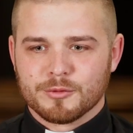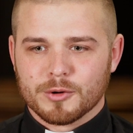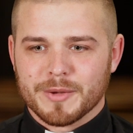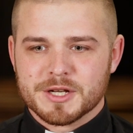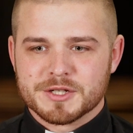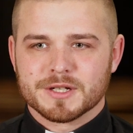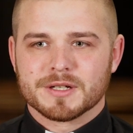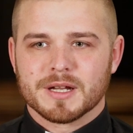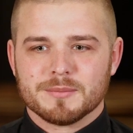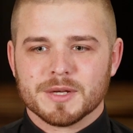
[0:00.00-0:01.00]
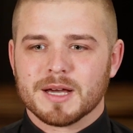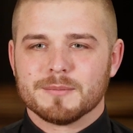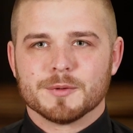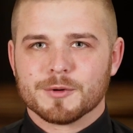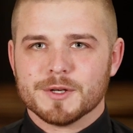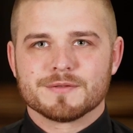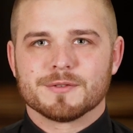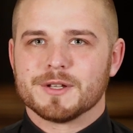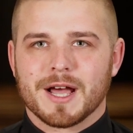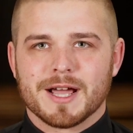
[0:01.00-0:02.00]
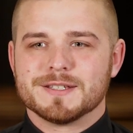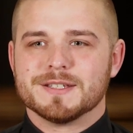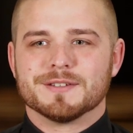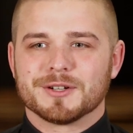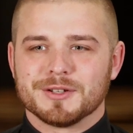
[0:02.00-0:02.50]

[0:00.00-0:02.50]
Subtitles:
formation and become a priest for the Diocese of